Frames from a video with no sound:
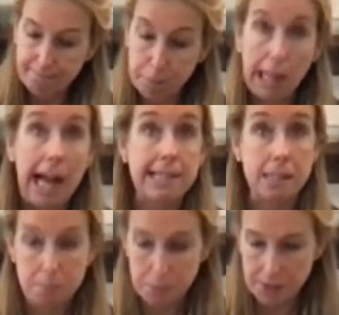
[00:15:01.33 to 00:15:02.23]

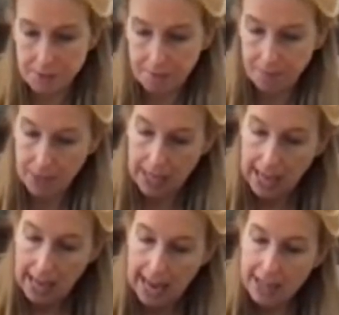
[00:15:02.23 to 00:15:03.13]
blossoms
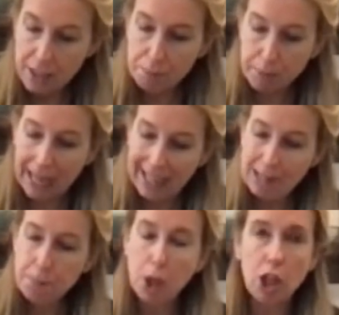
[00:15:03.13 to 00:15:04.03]
and kind
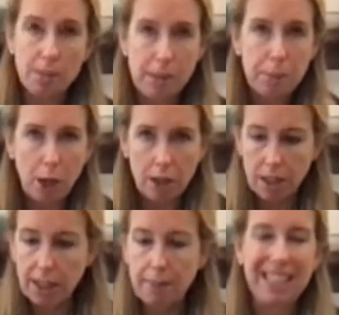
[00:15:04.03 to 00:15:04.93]
of pull them apart a
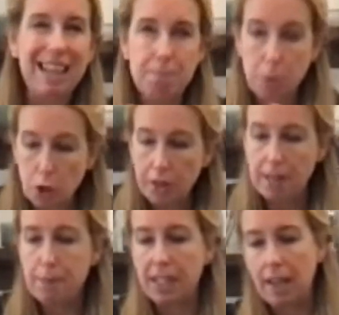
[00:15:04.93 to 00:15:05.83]
little bit. Not pull
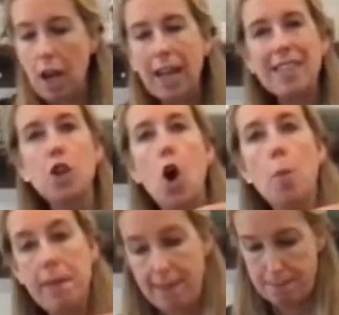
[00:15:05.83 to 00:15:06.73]
them, but like, I guess
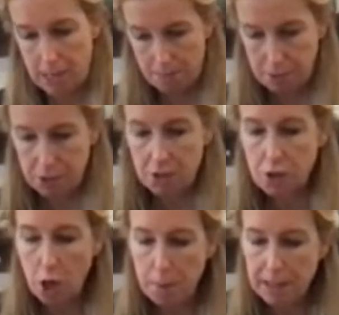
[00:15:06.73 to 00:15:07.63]
open them up.
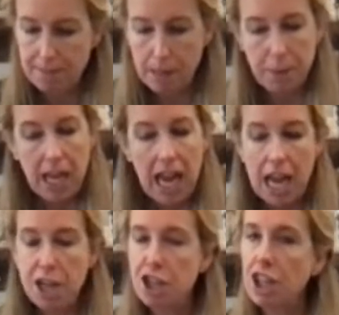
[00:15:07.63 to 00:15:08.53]
Just open them up.
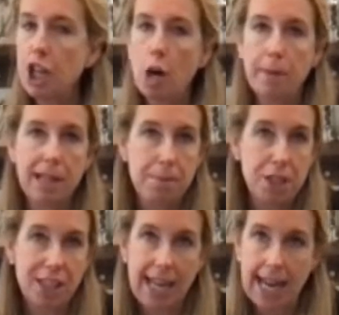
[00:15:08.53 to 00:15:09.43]
And you're going to open up
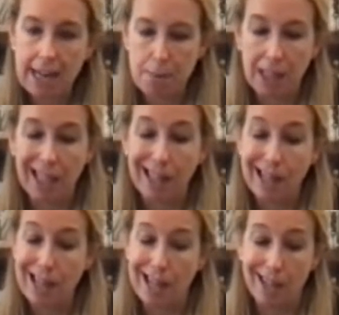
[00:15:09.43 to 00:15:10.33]
your can and be like,
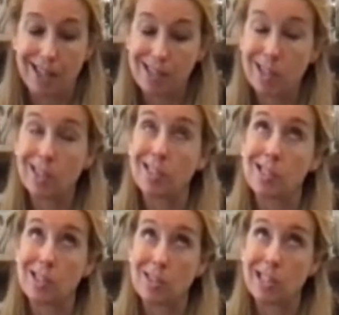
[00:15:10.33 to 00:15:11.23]
this girl is
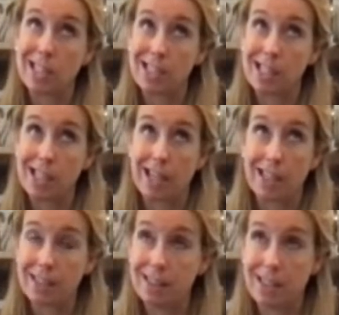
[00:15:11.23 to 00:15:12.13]
so crazy.
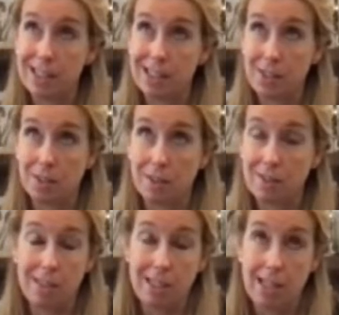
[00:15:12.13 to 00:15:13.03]
These things are
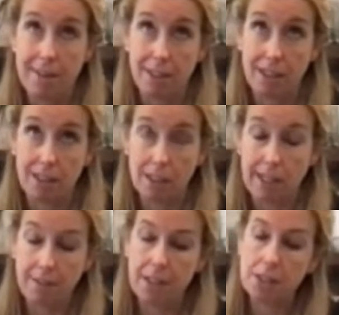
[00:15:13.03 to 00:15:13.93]
never going to look
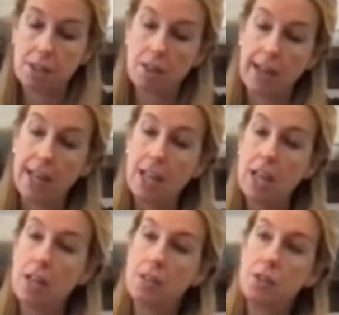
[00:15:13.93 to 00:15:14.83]
like fish. Okay,
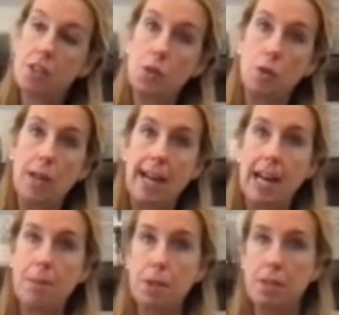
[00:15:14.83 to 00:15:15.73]
just
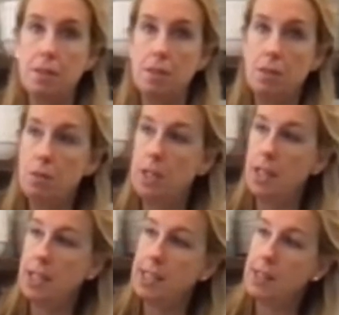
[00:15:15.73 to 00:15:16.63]
grab one of
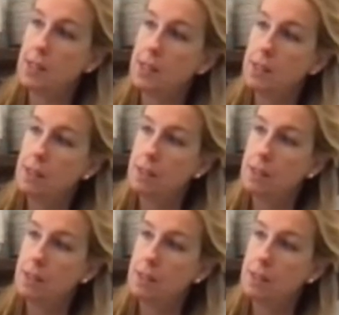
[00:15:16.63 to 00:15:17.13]
these